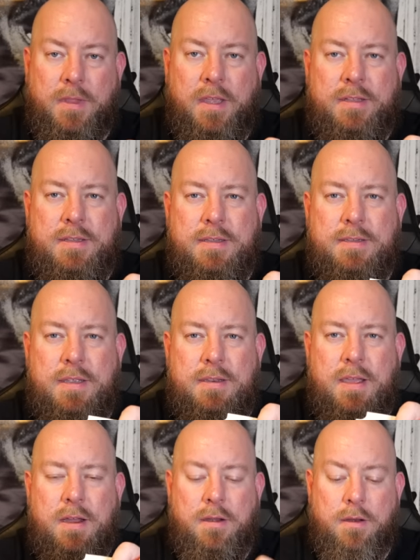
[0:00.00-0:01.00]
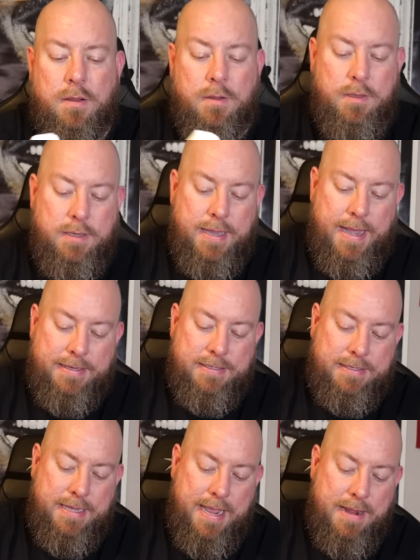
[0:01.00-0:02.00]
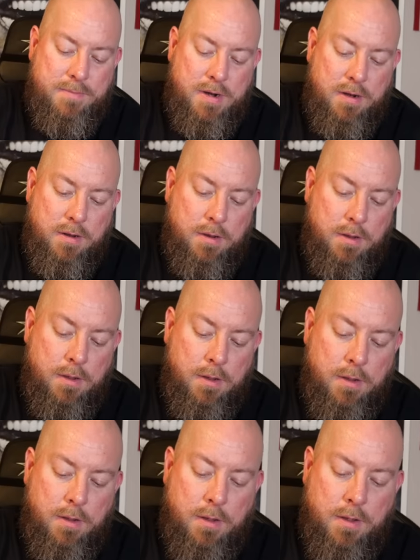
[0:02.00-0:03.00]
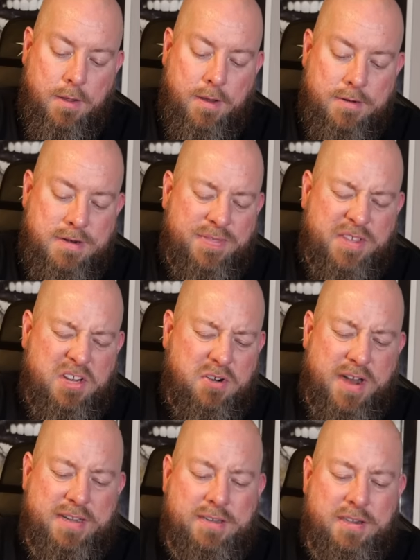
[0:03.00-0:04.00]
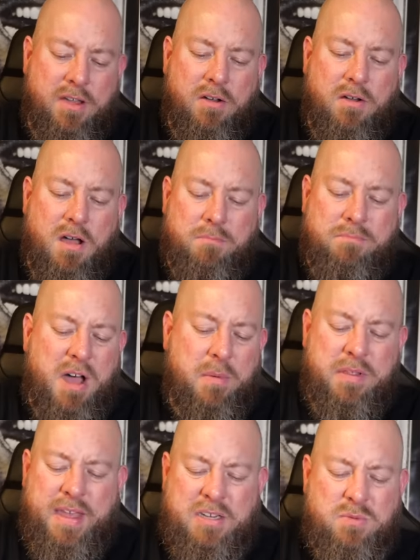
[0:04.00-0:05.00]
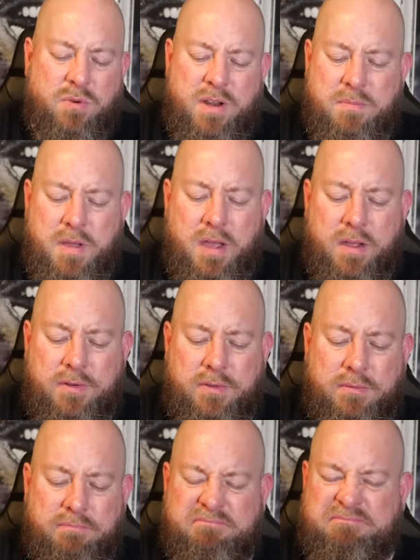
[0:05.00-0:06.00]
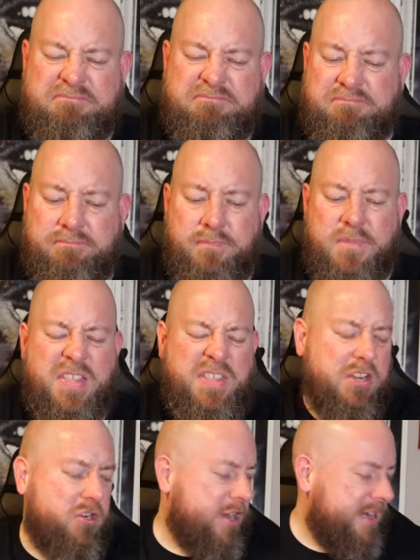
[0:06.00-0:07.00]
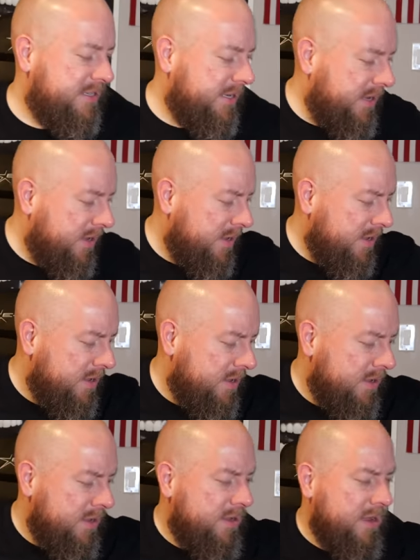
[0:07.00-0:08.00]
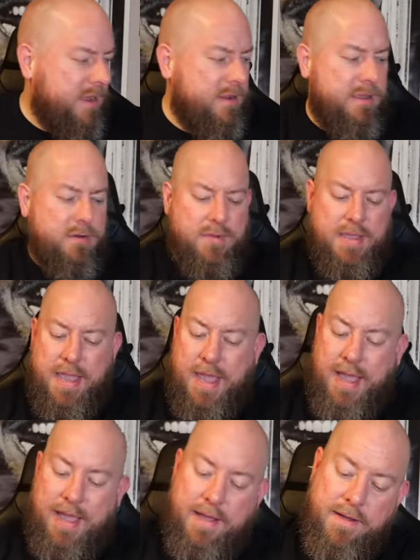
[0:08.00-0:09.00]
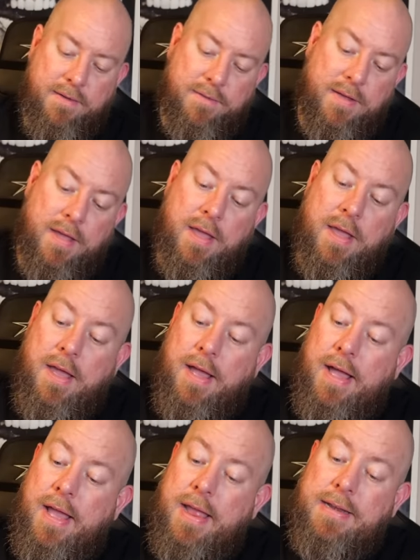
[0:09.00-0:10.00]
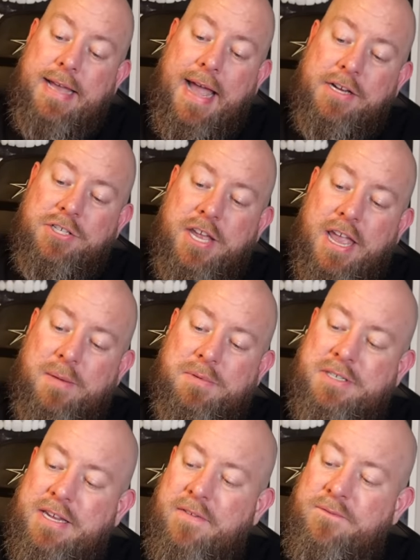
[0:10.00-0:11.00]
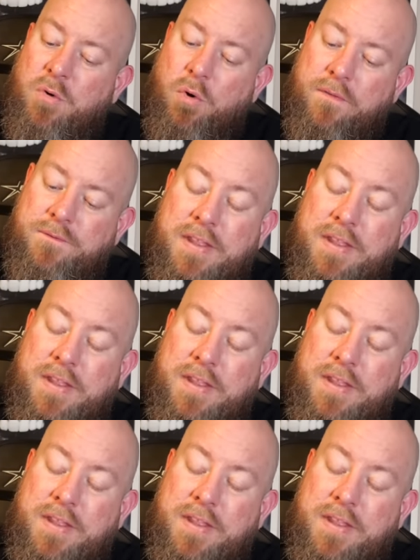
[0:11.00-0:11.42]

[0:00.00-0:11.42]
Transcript: It is in there. You got your camera. Nothing crazy though. Uh, probably like 20 bucks. Nothing crazy. And then we have a dash cam C4.